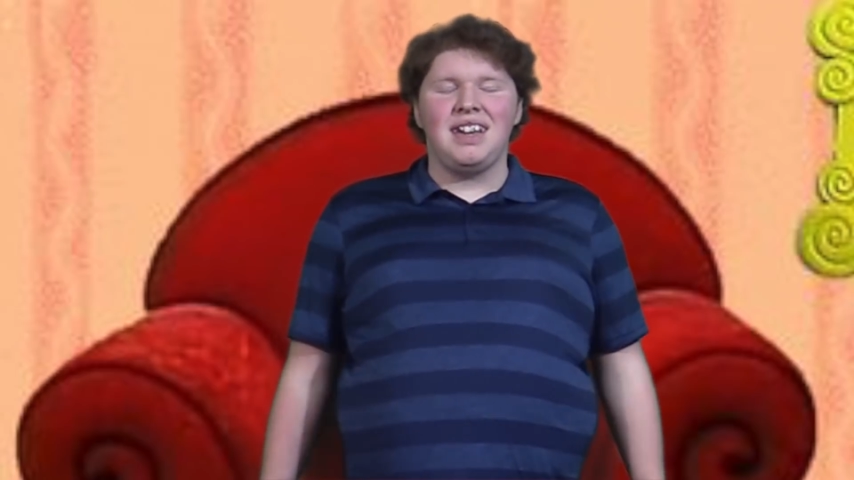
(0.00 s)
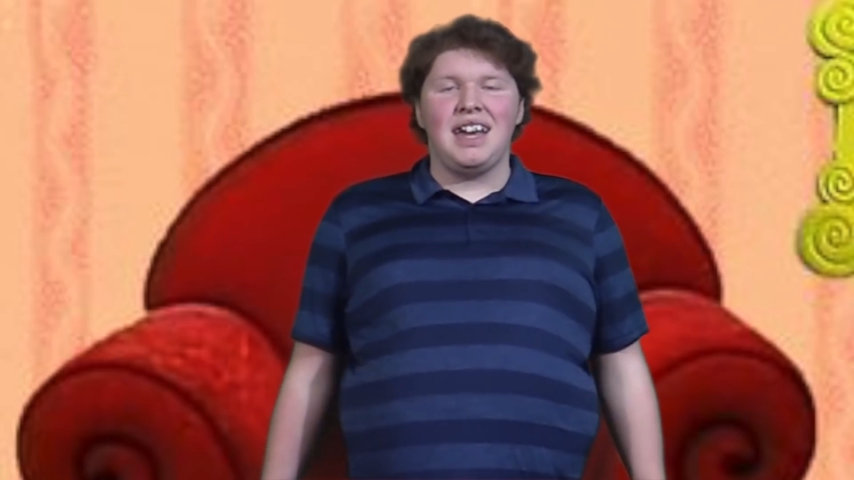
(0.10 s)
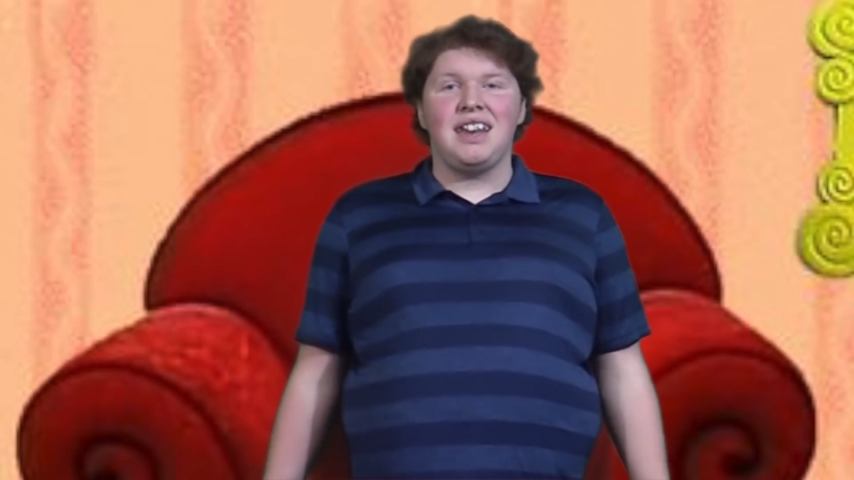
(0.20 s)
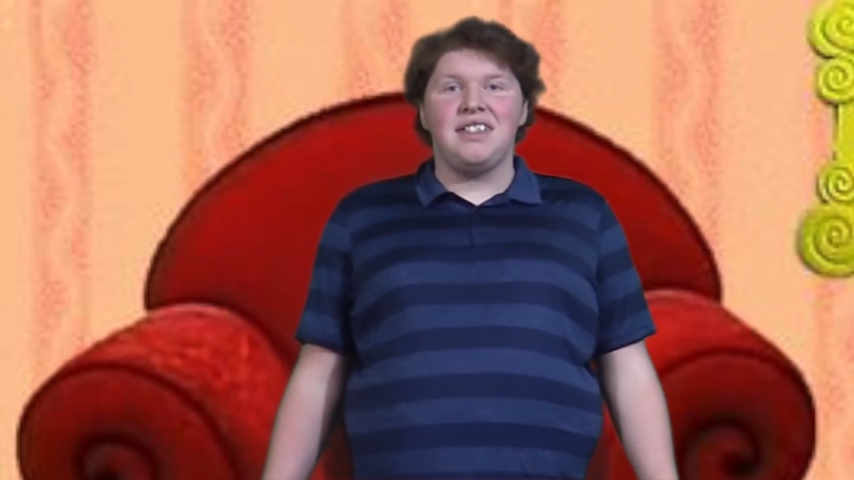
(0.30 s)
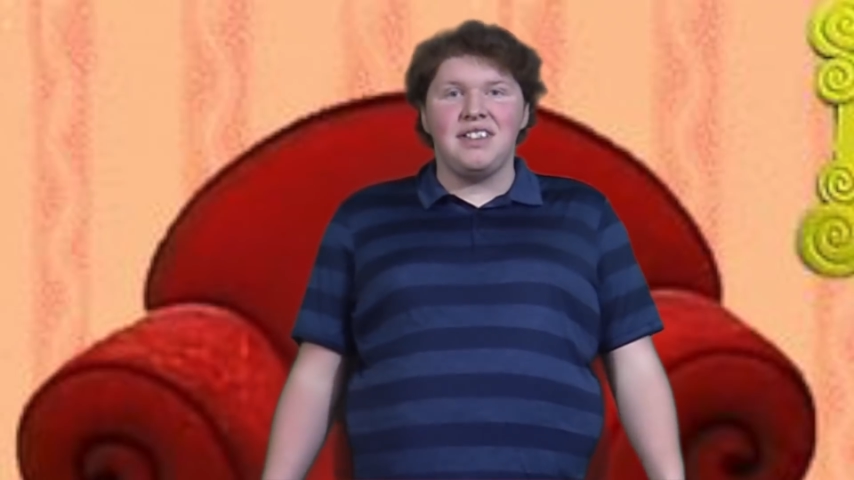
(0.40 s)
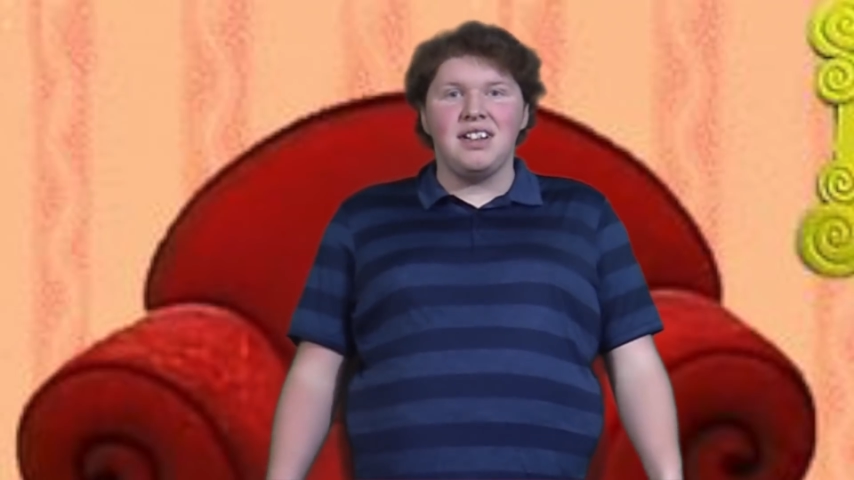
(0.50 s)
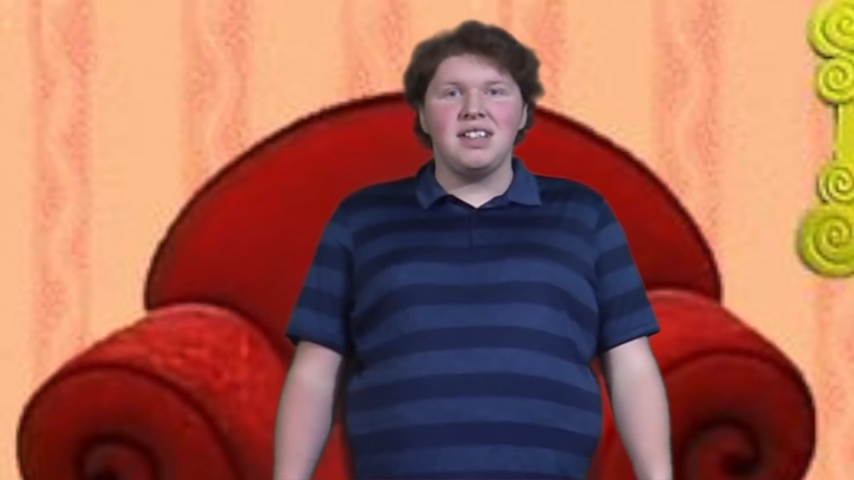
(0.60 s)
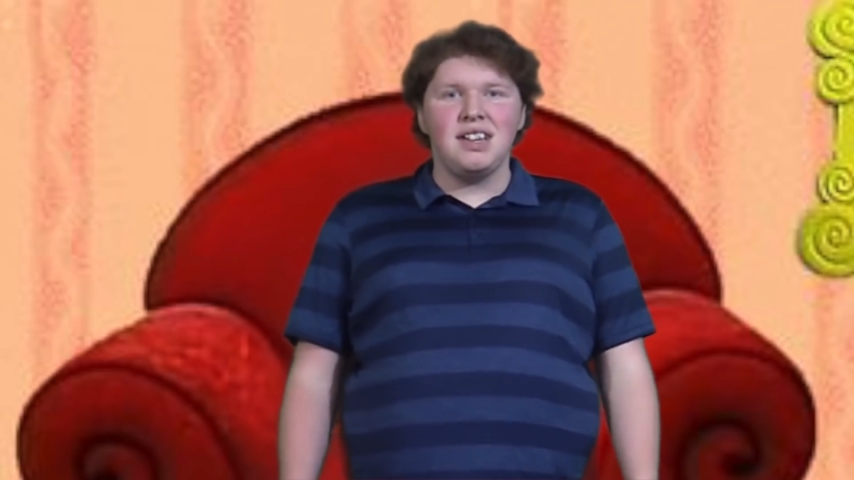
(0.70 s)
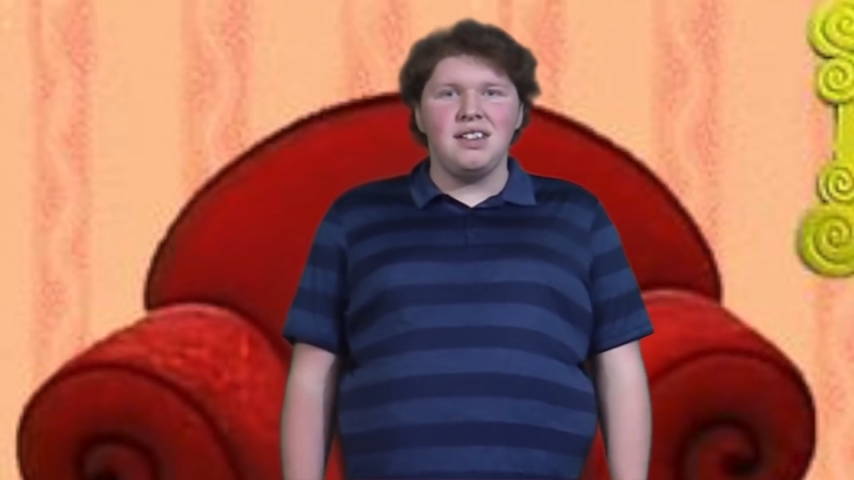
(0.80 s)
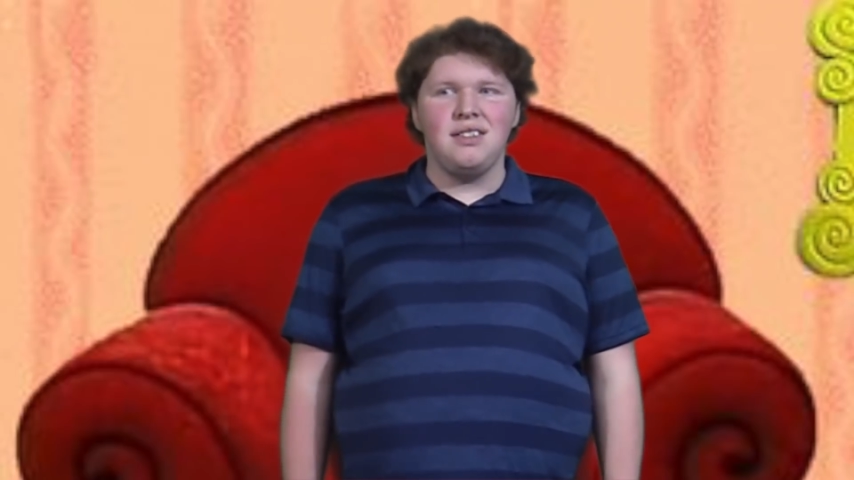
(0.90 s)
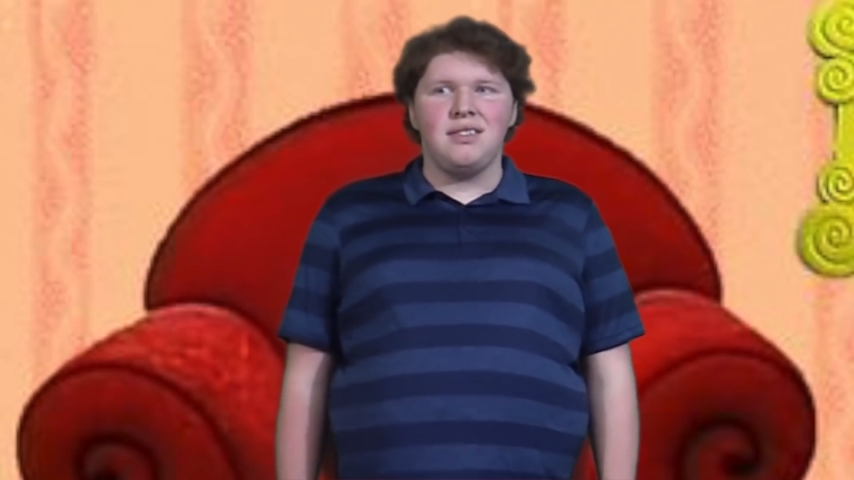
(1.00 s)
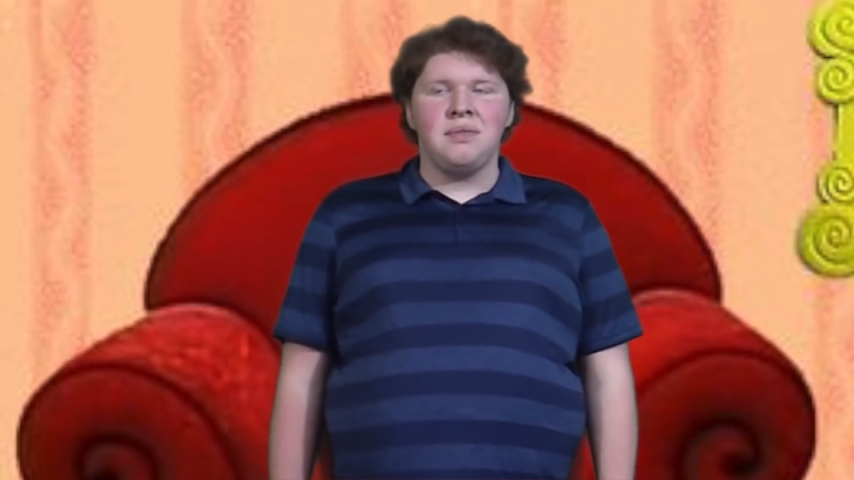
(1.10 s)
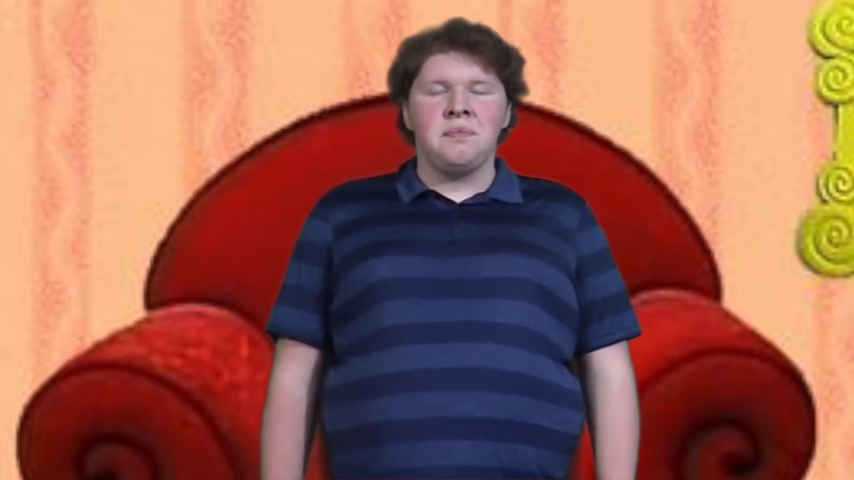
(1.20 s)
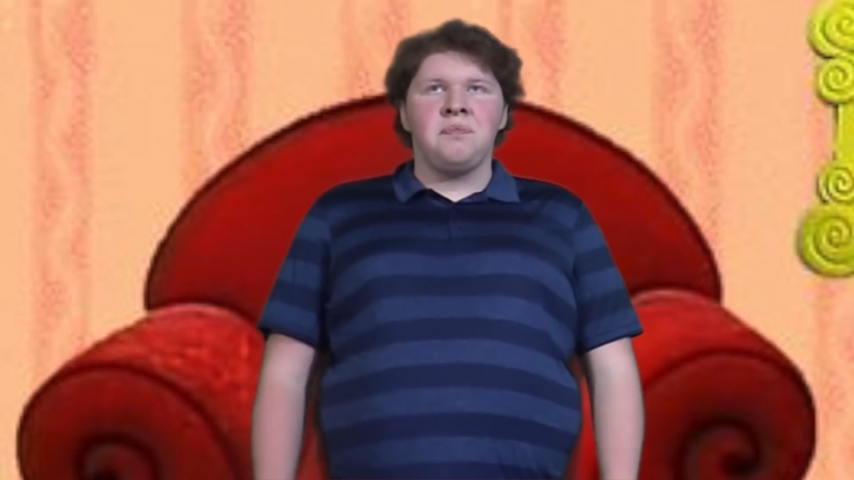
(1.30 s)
and it still is.